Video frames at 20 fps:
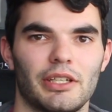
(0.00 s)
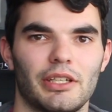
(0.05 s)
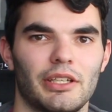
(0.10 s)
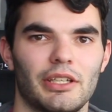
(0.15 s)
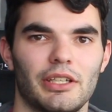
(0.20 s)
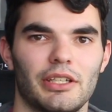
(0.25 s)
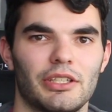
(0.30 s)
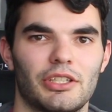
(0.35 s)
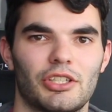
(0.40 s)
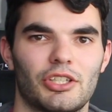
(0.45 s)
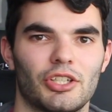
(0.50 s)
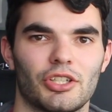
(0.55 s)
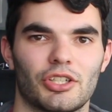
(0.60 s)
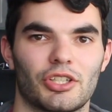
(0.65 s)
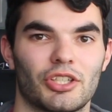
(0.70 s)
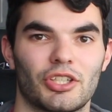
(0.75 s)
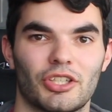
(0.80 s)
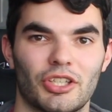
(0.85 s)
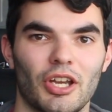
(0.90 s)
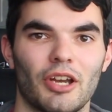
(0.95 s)
He's just
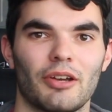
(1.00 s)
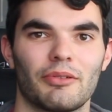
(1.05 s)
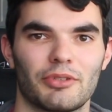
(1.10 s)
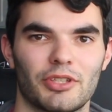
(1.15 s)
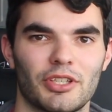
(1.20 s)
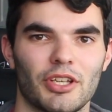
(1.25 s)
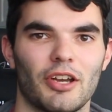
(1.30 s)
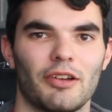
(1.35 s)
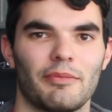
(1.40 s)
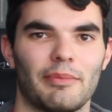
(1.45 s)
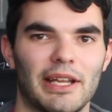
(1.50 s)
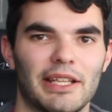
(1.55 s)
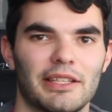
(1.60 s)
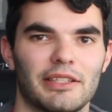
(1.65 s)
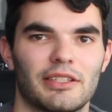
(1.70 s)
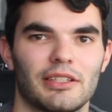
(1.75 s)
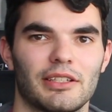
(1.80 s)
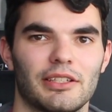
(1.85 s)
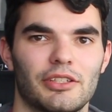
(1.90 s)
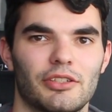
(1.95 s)
so, so
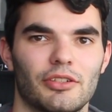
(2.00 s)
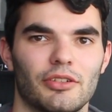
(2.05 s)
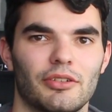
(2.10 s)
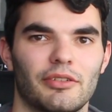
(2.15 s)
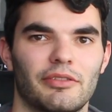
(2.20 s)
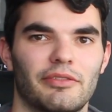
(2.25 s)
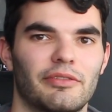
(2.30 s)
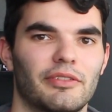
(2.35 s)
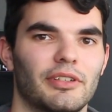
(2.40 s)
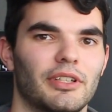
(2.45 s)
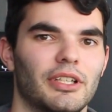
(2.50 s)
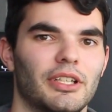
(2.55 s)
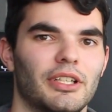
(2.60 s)
mentally tough,